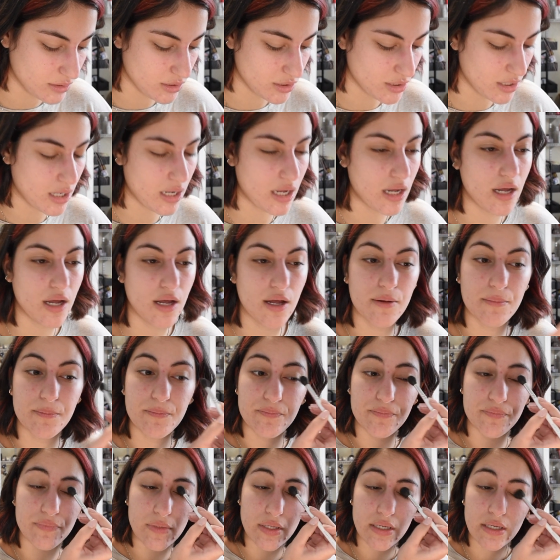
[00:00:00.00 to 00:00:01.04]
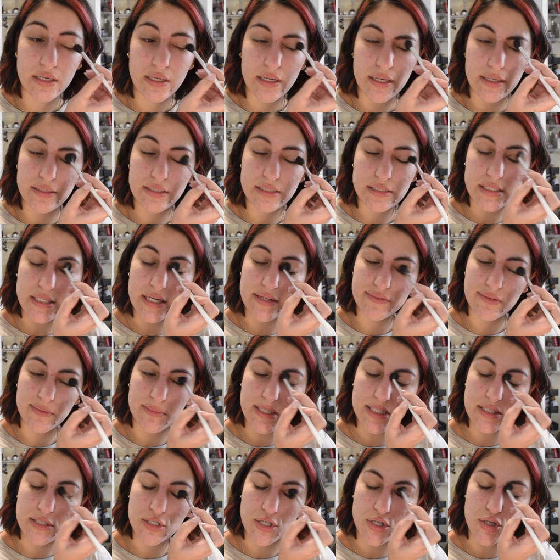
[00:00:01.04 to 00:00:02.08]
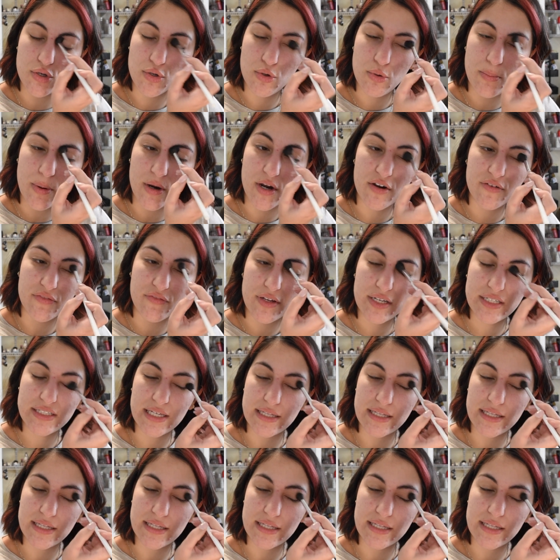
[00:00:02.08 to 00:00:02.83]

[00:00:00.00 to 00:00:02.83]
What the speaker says: It doesn't have to be too perfect